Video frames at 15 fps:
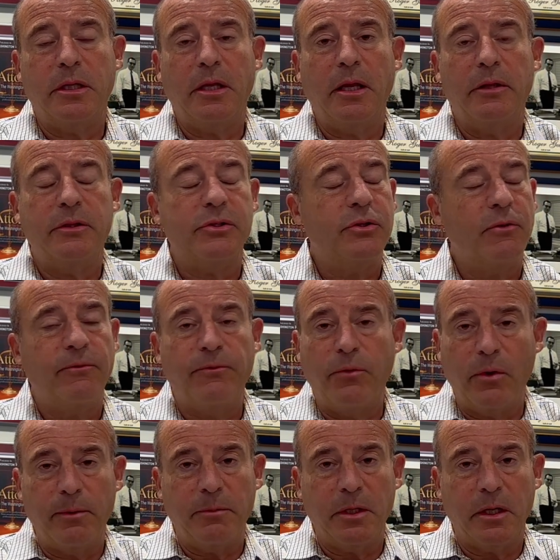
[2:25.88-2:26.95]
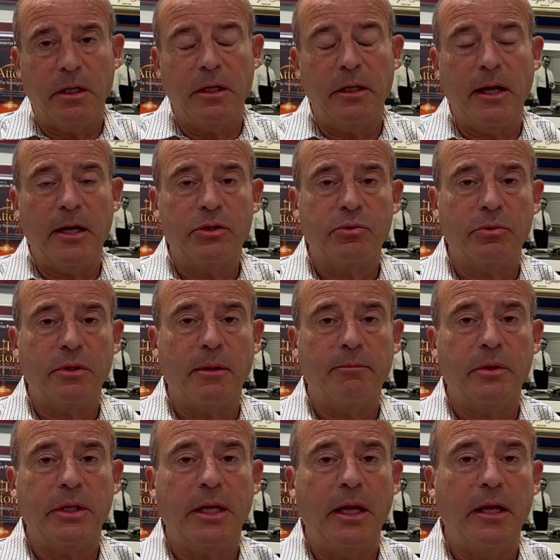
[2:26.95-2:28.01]
there's no formula. An actual
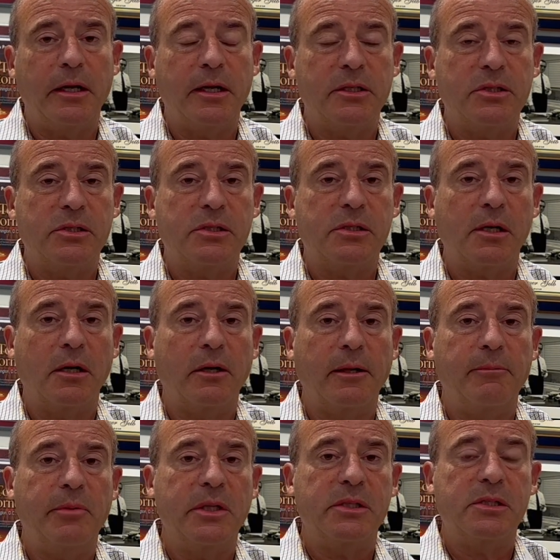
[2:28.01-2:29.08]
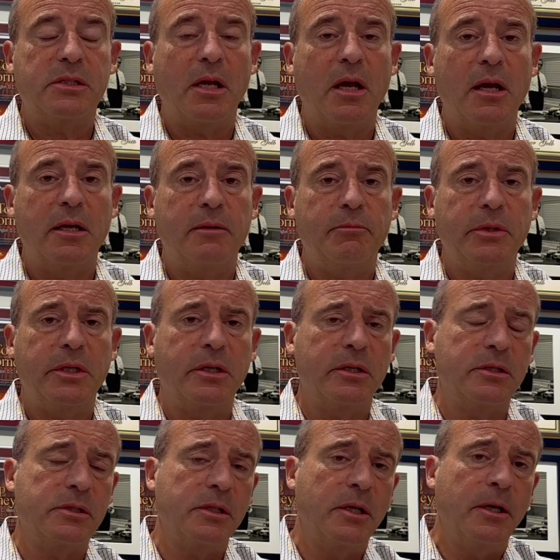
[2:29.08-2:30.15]
number can't necessarily be assigned,
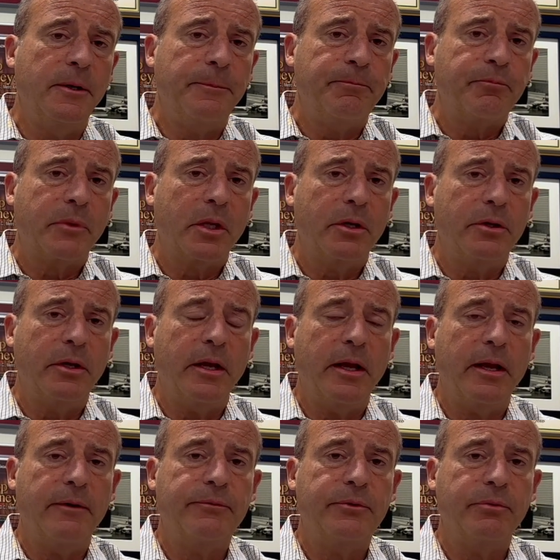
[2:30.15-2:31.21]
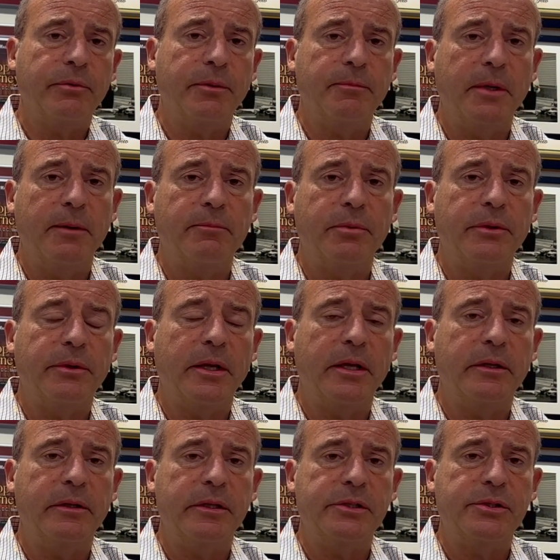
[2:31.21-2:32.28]
because you have to remember that
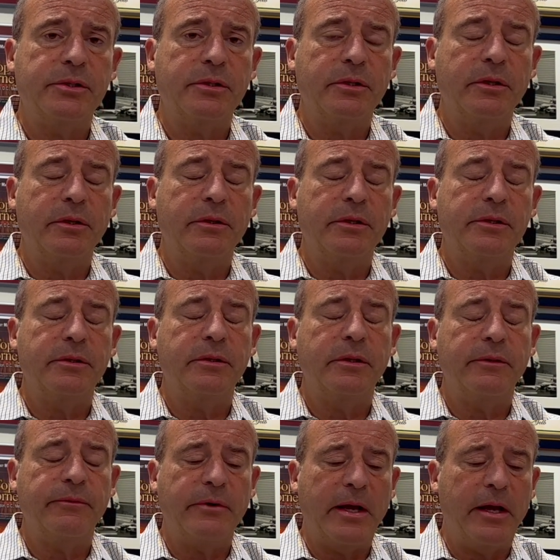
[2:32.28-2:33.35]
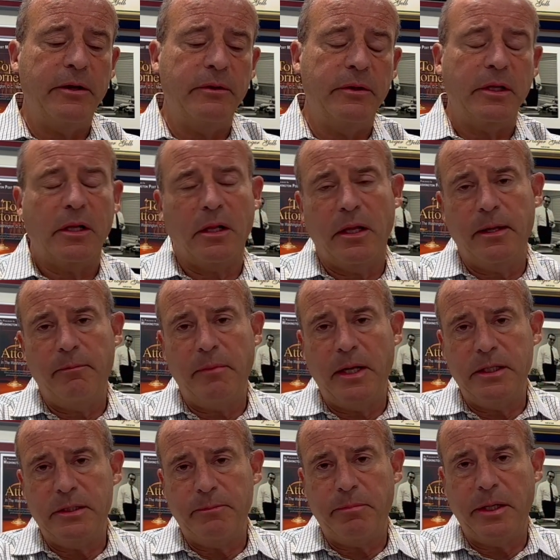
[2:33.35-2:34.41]
the value of the claim may
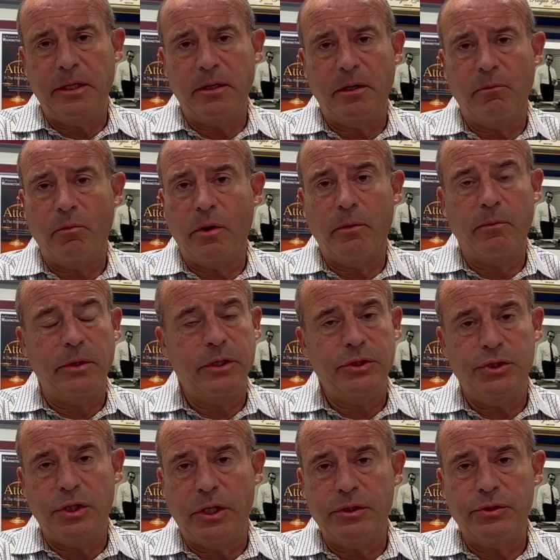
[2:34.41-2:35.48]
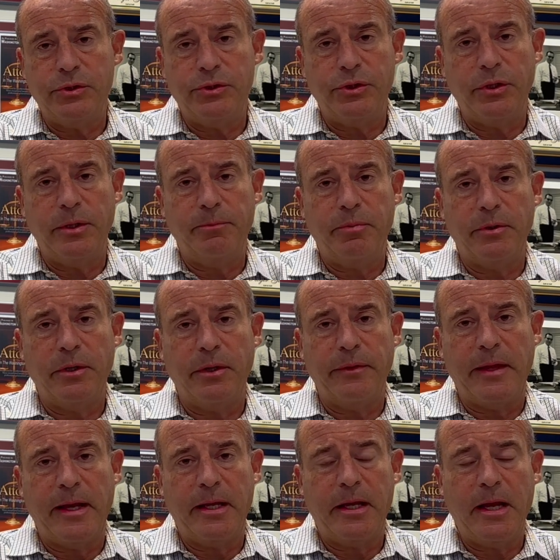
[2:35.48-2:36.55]
depend on what would a judge or jury put on
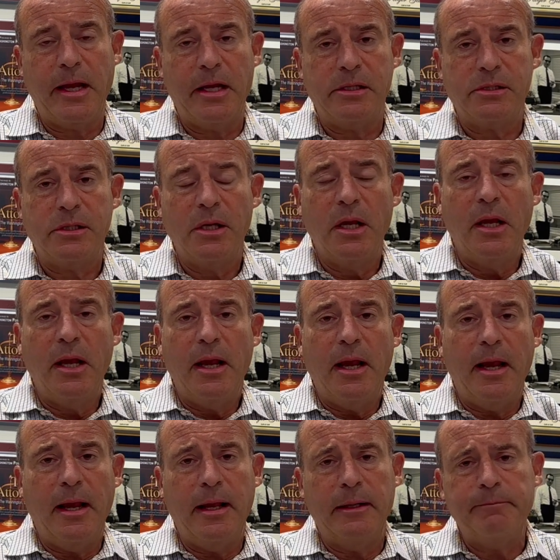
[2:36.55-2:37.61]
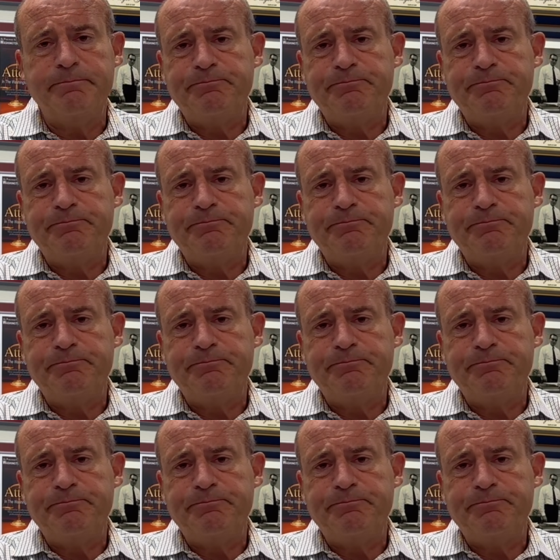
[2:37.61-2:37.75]
that case. And